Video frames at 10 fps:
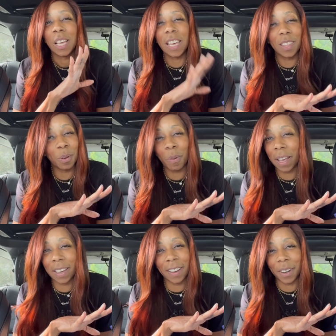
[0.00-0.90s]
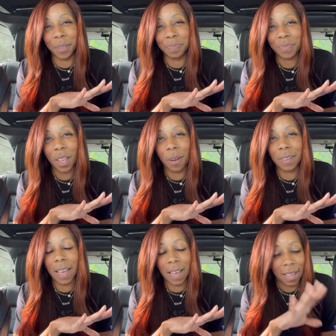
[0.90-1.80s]
either way it go,
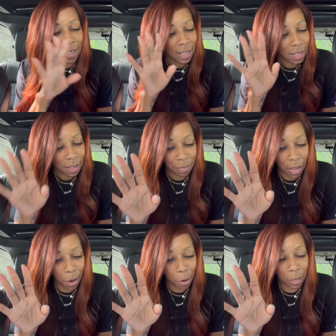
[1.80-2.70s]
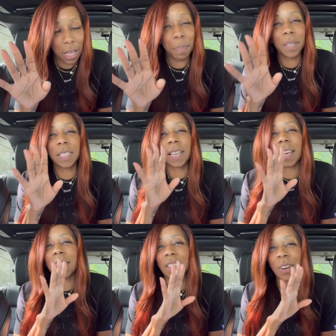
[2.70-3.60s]
okay? If they don't keep it
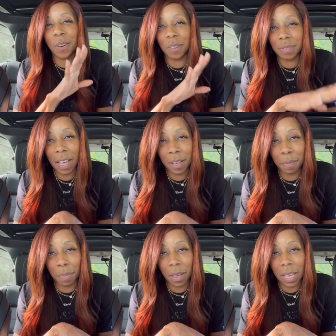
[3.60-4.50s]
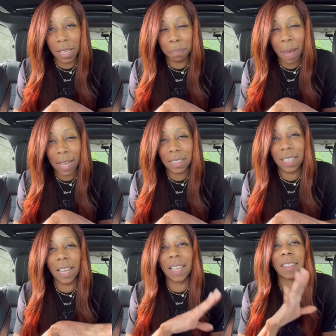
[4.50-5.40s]
together or if they get back
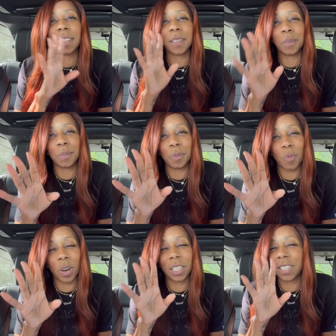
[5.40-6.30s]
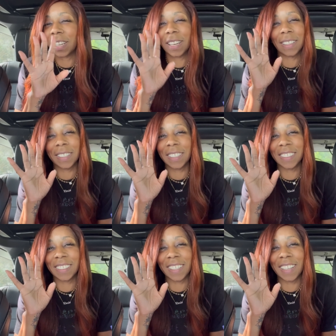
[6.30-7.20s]
together, one or the
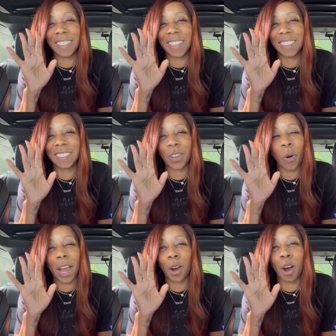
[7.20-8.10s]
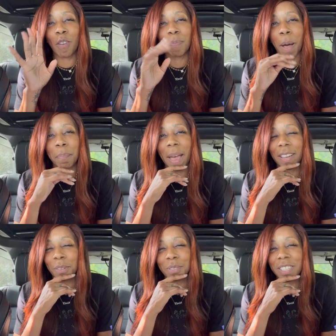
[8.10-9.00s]
other, it, it's no hair off my
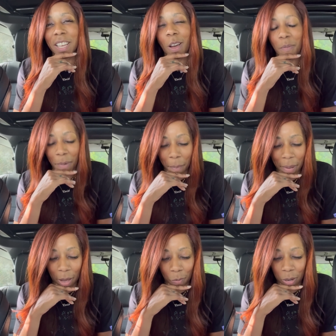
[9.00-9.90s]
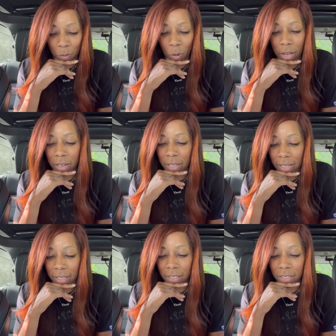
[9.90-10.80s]
back, no skin off my back one way or the
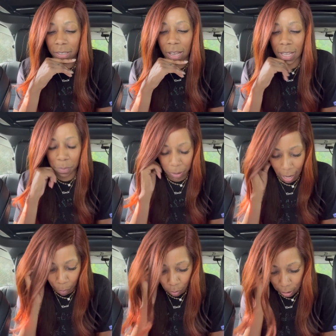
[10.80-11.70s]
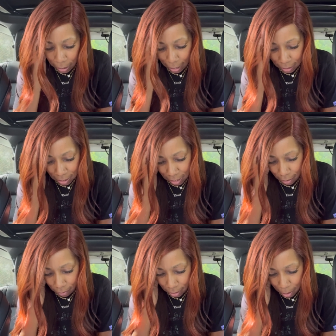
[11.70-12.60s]
other, you guys. But I would like to
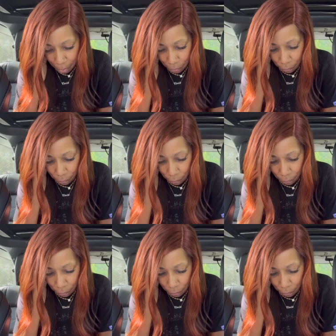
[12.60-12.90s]
see them